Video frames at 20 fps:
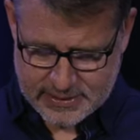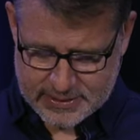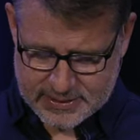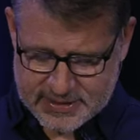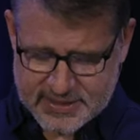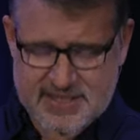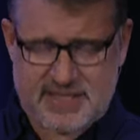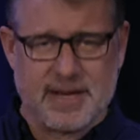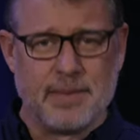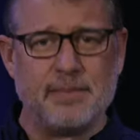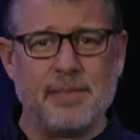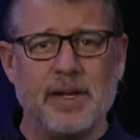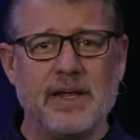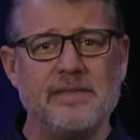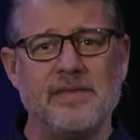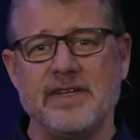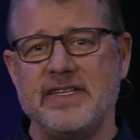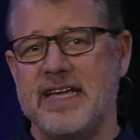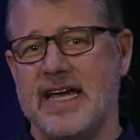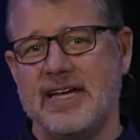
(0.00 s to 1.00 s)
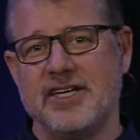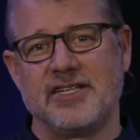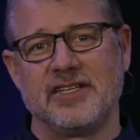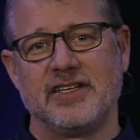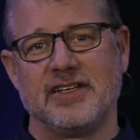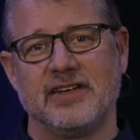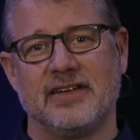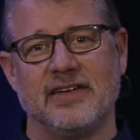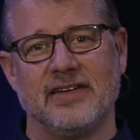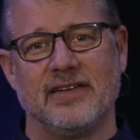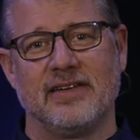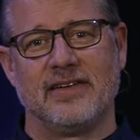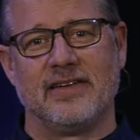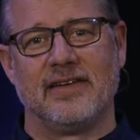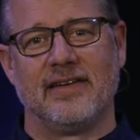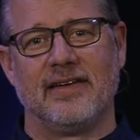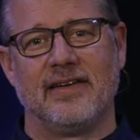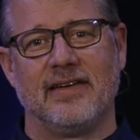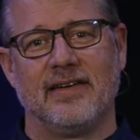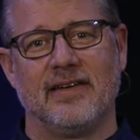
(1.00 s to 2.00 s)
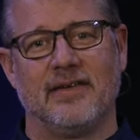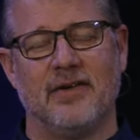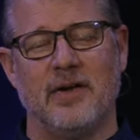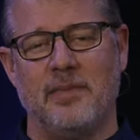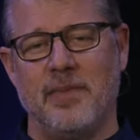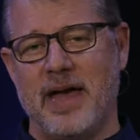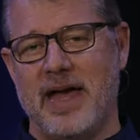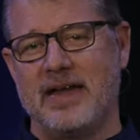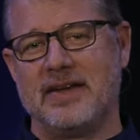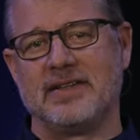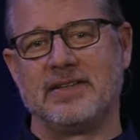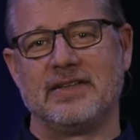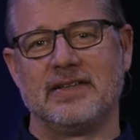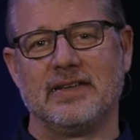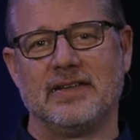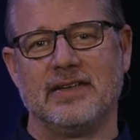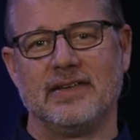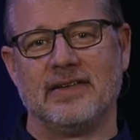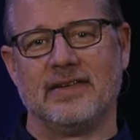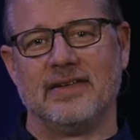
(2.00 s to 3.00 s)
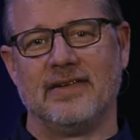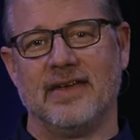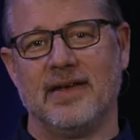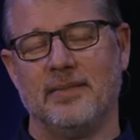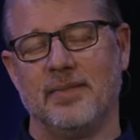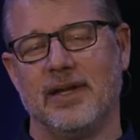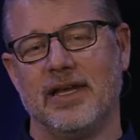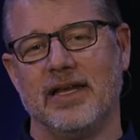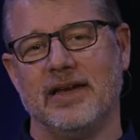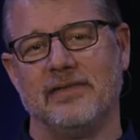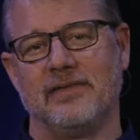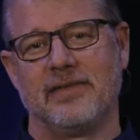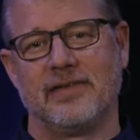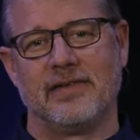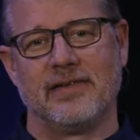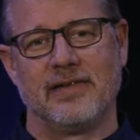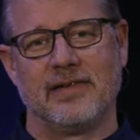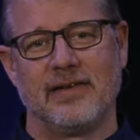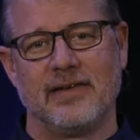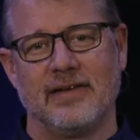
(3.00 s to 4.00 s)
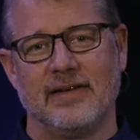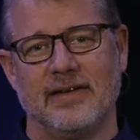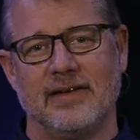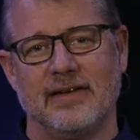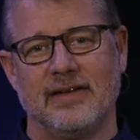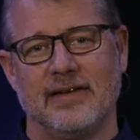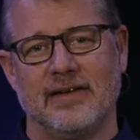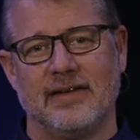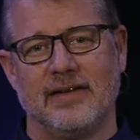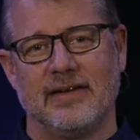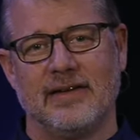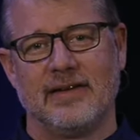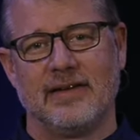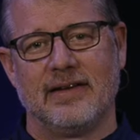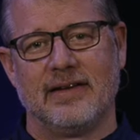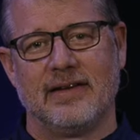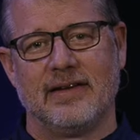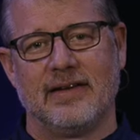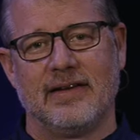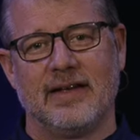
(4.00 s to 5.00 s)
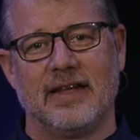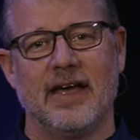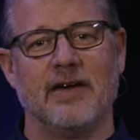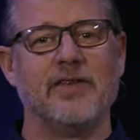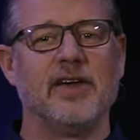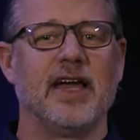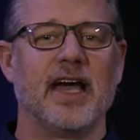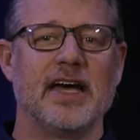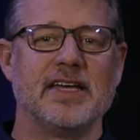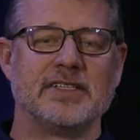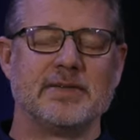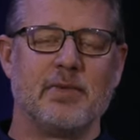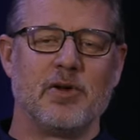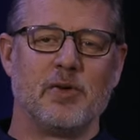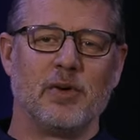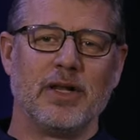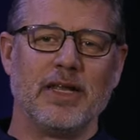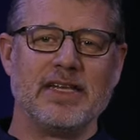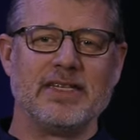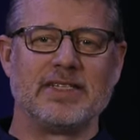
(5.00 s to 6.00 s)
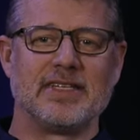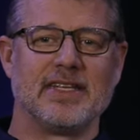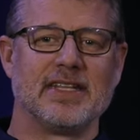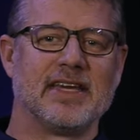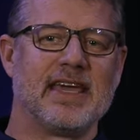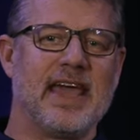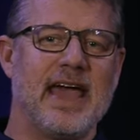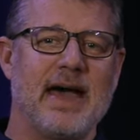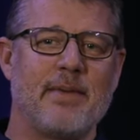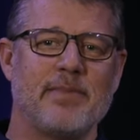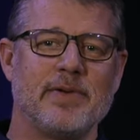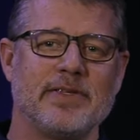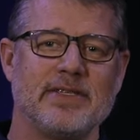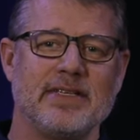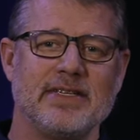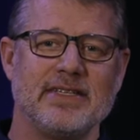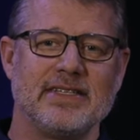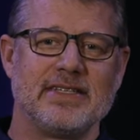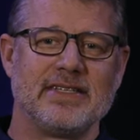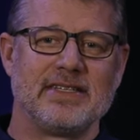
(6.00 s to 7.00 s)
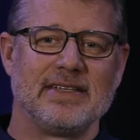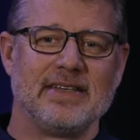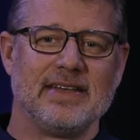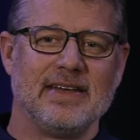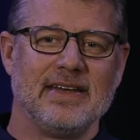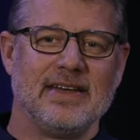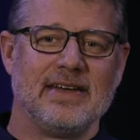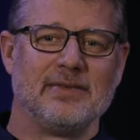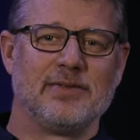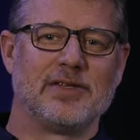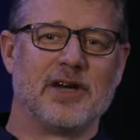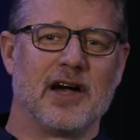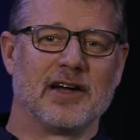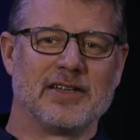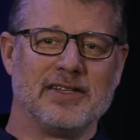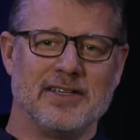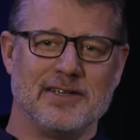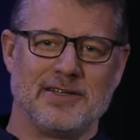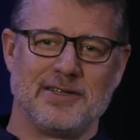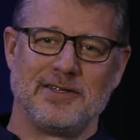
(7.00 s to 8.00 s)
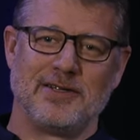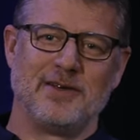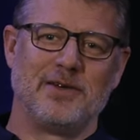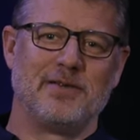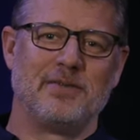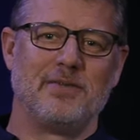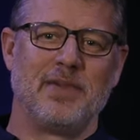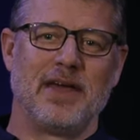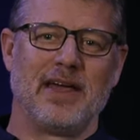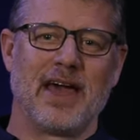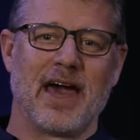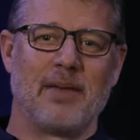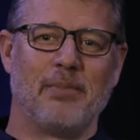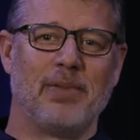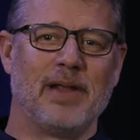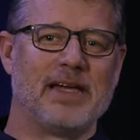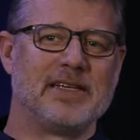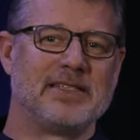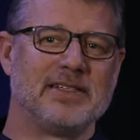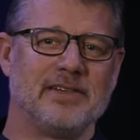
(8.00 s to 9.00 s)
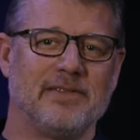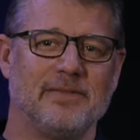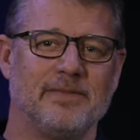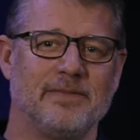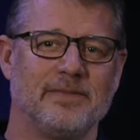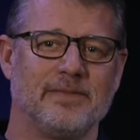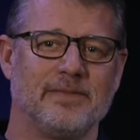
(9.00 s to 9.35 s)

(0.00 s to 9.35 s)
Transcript: It's a simple invitation repent and believe. Love you guys. I'm going to release to the campuses. Talk to you soon. May God bless you.